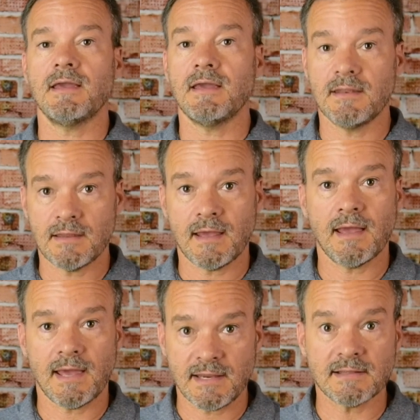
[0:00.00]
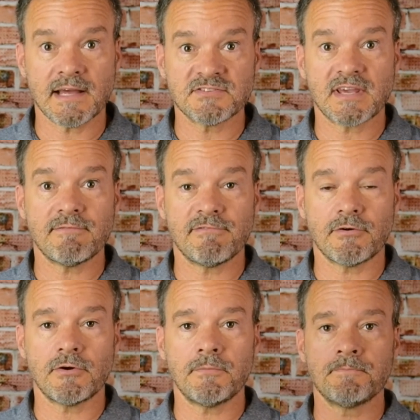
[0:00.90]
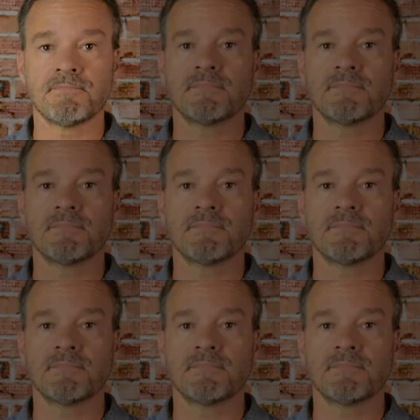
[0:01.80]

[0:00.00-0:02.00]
in any landscape photo?